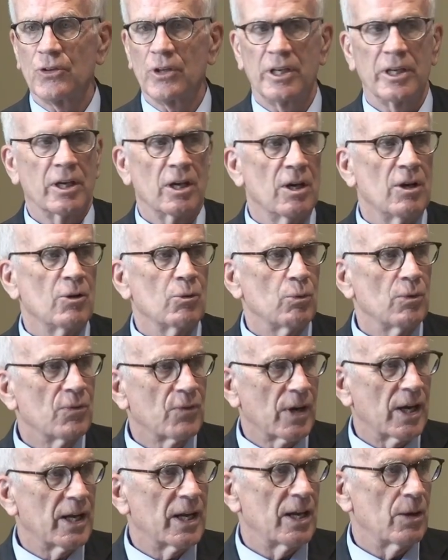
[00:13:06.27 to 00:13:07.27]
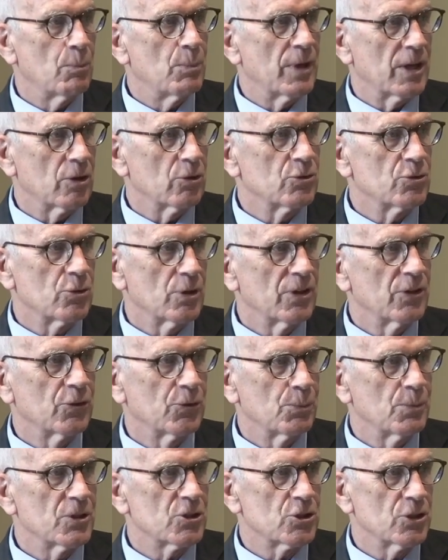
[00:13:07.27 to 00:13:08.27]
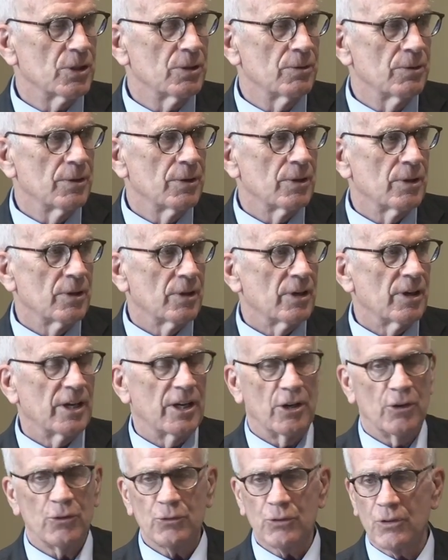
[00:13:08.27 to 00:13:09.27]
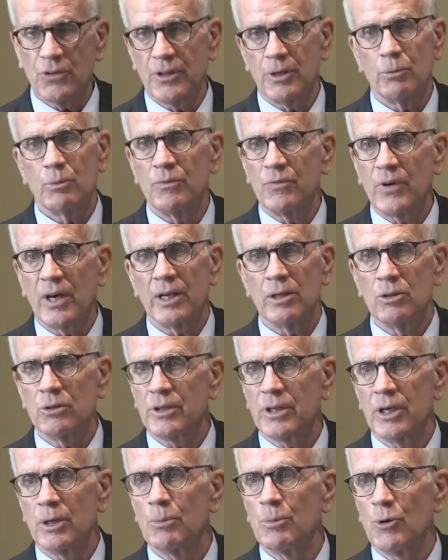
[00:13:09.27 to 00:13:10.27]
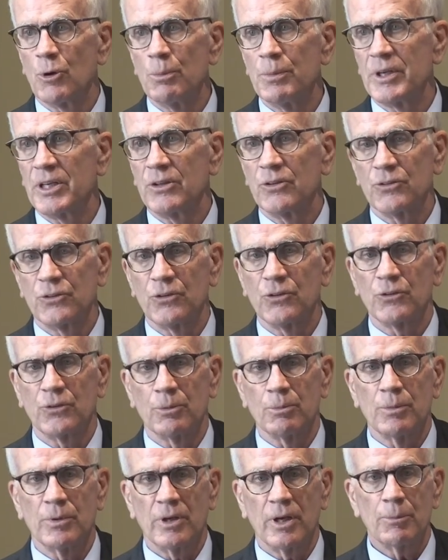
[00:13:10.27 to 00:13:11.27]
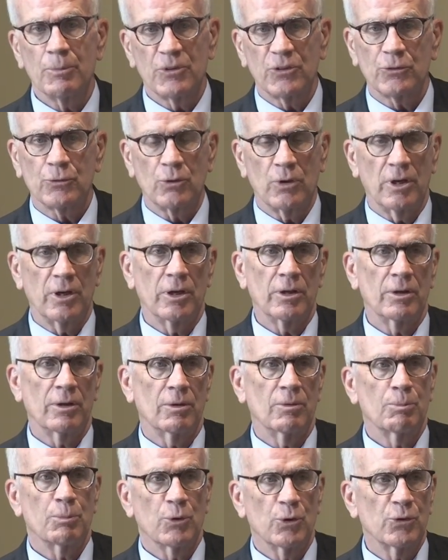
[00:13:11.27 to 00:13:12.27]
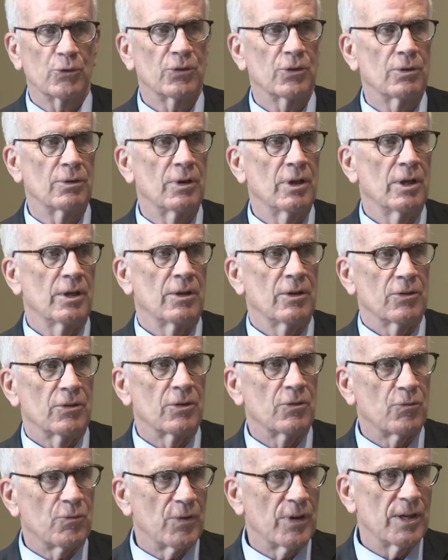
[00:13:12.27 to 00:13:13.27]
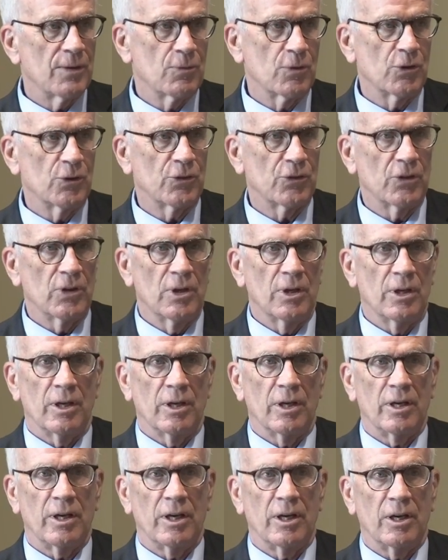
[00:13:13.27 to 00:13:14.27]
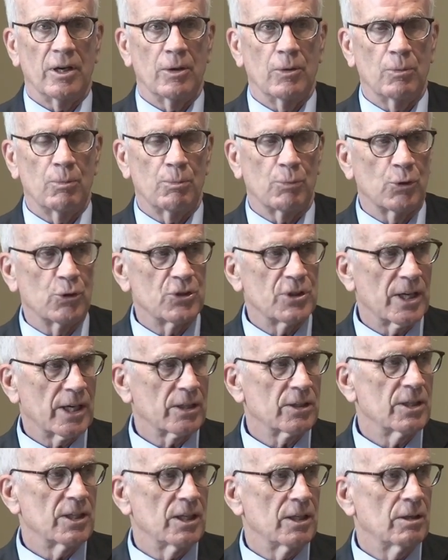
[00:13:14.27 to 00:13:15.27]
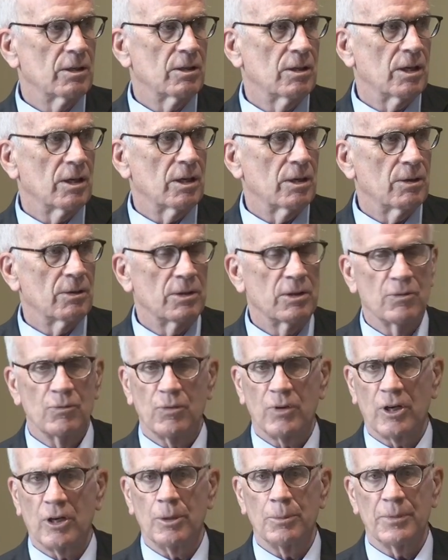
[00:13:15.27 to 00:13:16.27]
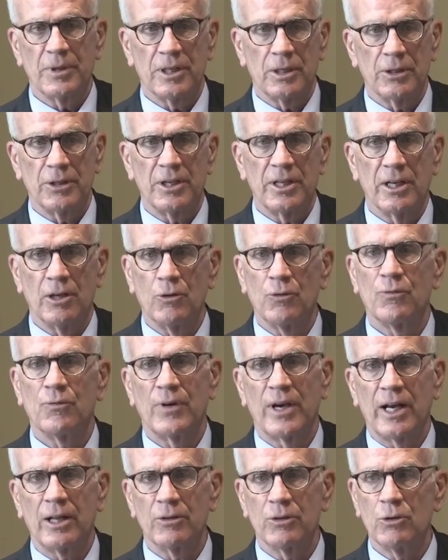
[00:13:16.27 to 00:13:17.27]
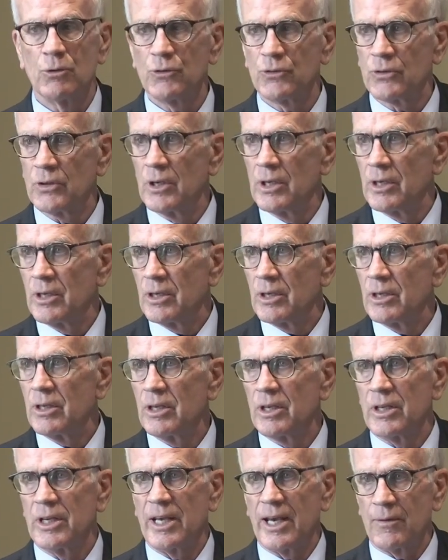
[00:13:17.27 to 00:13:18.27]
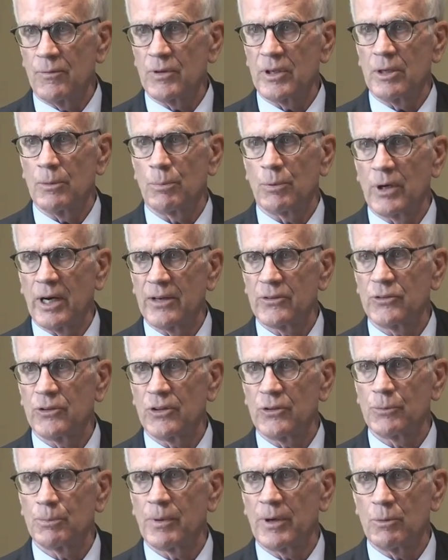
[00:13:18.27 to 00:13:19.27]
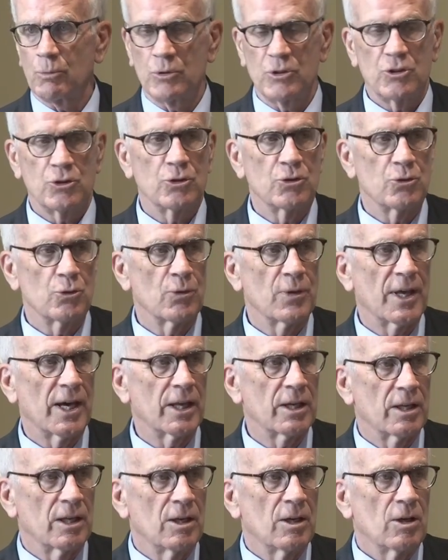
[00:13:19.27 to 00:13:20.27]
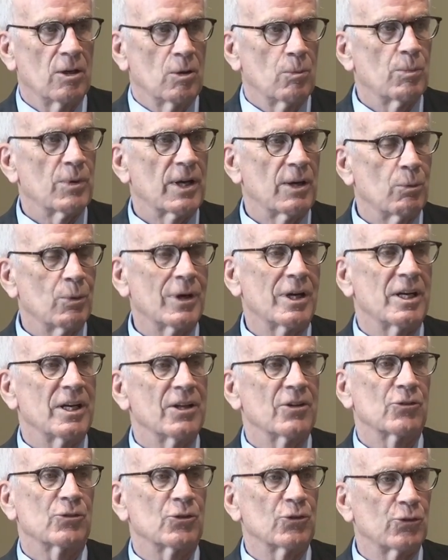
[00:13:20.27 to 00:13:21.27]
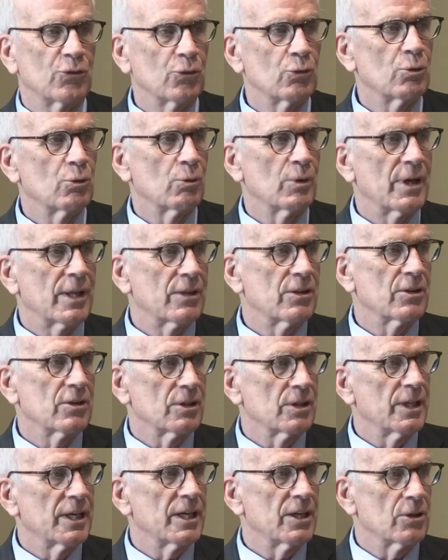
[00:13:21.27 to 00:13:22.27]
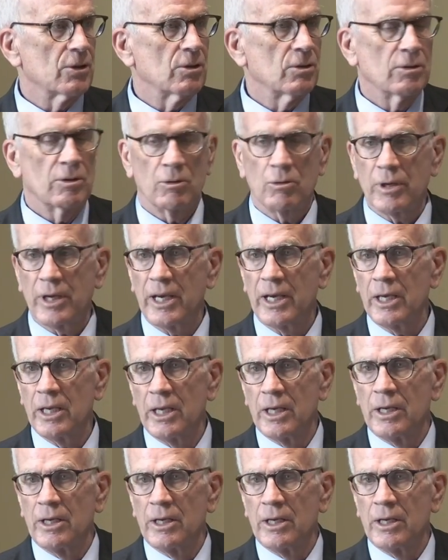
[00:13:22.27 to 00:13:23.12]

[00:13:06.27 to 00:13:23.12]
Like, we've got to have better transmission. I also think we've got to look at our permitting system. I'm a strong person that favors uh, protecting uh, environmental and health values and having a process by which you do that. But I want an answer sooner rather than later, okay?